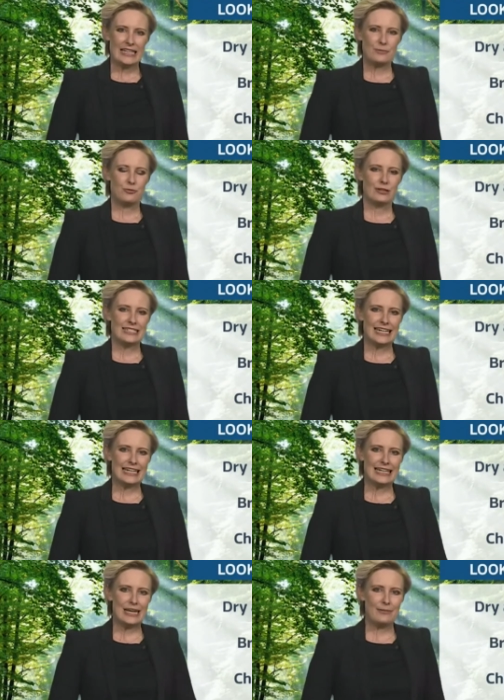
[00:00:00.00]
some
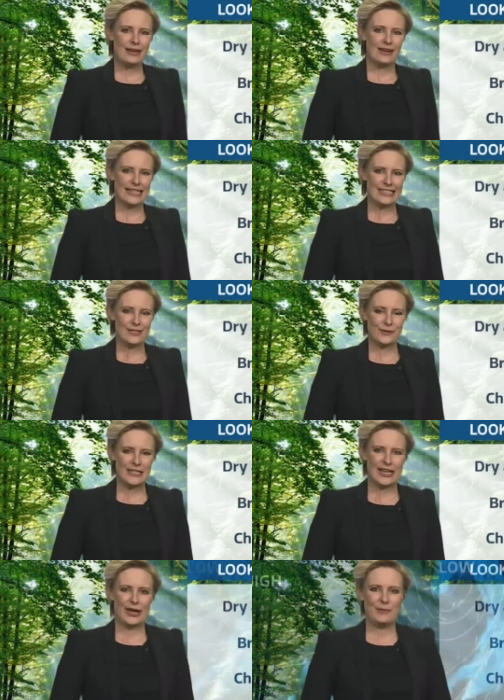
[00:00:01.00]
pretty nippy nights for
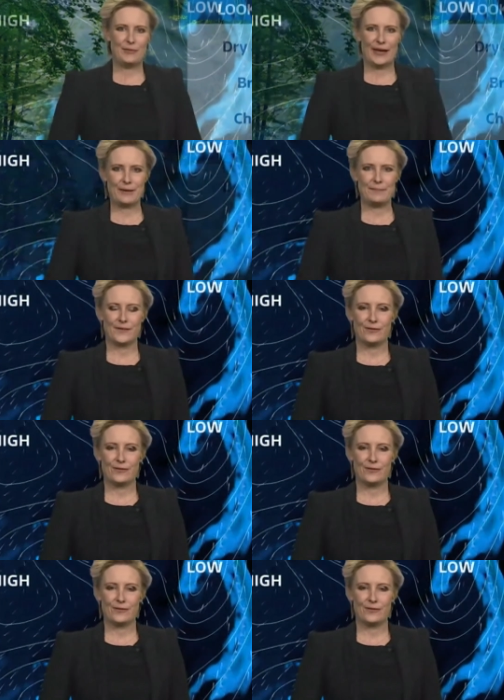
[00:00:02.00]
the time being. By and